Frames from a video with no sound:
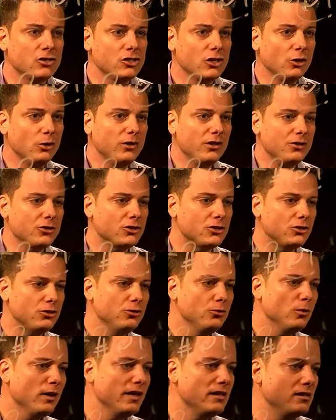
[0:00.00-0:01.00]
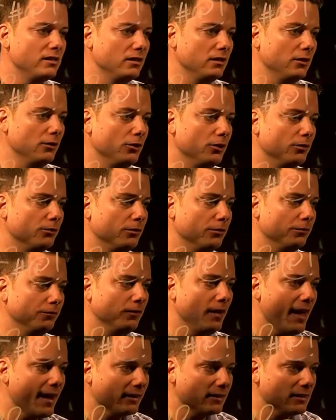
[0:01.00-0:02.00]
So there's two ways that you can
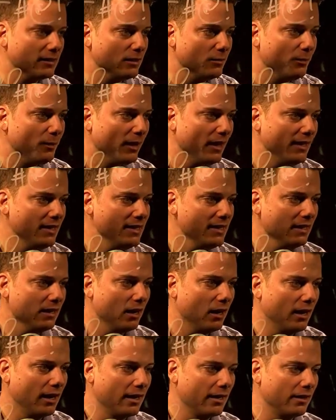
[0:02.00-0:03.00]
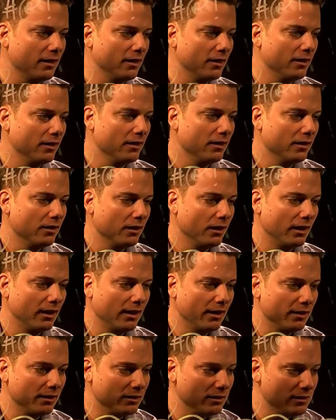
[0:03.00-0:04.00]
reflect, and depending on
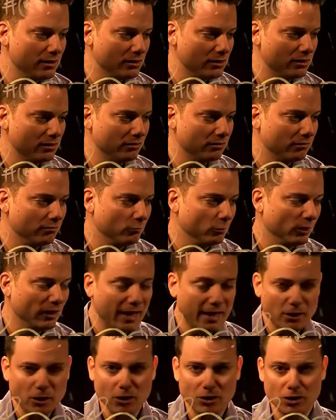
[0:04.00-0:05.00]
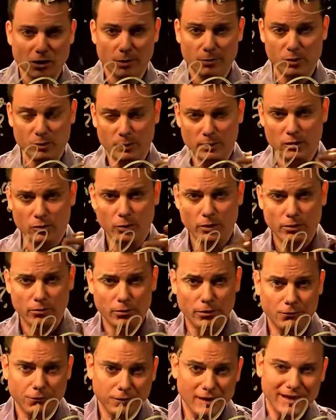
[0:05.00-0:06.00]
these relationships
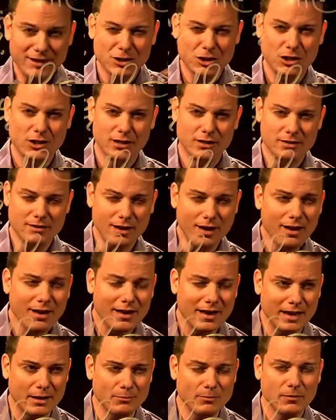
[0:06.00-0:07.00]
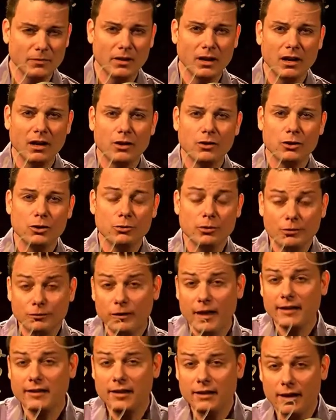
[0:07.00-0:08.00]
between reflection and time, you're
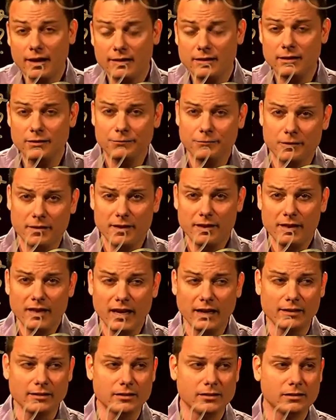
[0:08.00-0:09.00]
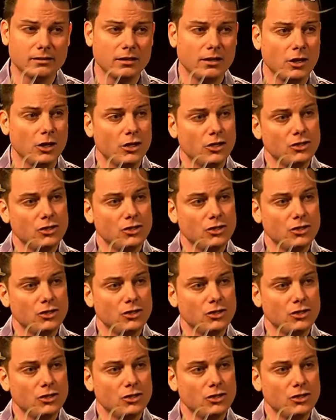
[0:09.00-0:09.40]
reflecting on different things.